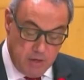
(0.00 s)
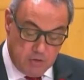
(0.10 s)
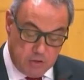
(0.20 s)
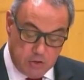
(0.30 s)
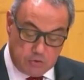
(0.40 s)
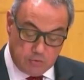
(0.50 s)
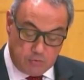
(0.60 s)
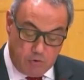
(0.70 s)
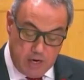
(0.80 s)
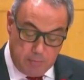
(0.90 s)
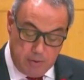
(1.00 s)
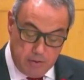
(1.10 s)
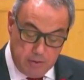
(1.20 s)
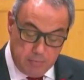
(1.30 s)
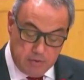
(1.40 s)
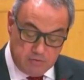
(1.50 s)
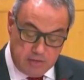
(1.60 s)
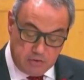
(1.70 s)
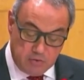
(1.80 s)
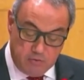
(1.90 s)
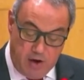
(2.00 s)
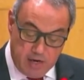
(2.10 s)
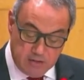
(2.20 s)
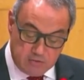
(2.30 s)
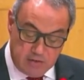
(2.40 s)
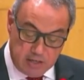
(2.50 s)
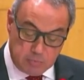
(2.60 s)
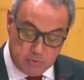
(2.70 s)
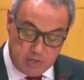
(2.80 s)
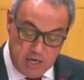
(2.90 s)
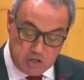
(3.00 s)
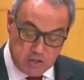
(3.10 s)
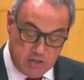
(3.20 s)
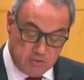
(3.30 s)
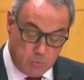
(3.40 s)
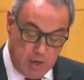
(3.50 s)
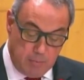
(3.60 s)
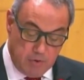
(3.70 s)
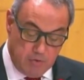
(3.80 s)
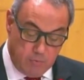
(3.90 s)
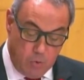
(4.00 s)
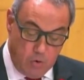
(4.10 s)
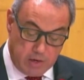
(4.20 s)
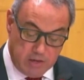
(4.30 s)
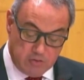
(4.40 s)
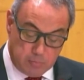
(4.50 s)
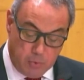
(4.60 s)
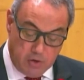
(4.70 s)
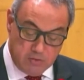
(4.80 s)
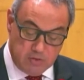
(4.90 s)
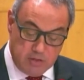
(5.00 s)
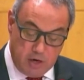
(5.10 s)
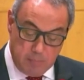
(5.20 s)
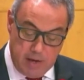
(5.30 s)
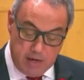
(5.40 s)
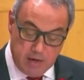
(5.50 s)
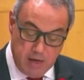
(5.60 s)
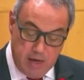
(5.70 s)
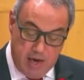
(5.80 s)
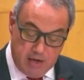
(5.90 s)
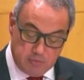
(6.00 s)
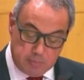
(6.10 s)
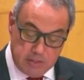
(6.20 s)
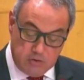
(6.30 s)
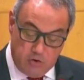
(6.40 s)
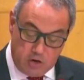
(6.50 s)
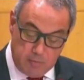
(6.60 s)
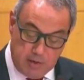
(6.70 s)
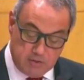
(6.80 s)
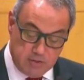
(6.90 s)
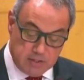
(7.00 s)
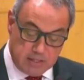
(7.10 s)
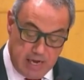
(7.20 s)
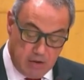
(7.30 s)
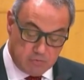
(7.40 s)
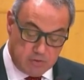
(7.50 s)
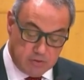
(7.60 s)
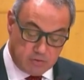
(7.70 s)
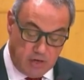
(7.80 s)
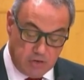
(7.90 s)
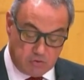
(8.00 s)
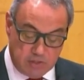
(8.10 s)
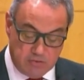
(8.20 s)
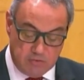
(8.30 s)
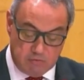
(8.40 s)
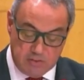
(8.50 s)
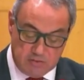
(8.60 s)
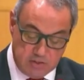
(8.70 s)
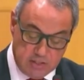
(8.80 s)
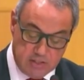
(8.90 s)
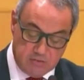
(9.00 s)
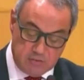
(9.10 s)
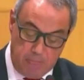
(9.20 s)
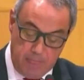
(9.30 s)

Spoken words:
The use of rape, sexual violence and exploitation as a weapon of war against boys and young men has been documented in countless countries in recent years.